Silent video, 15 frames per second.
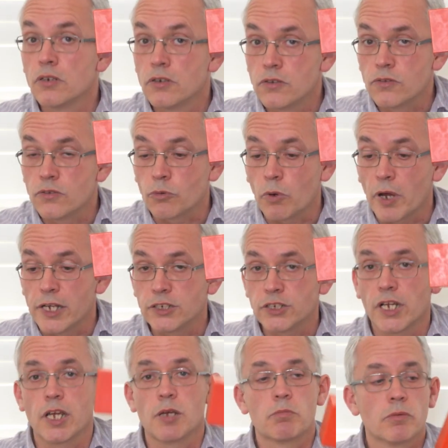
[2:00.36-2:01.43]
Square
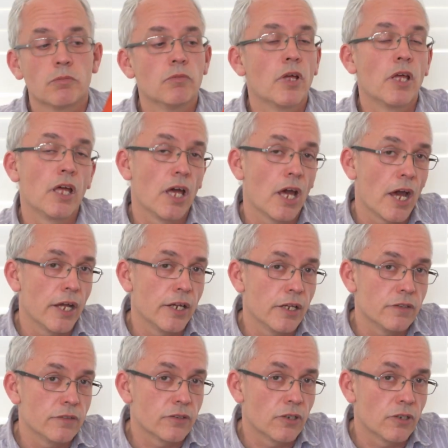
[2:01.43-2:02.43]
shape. And it's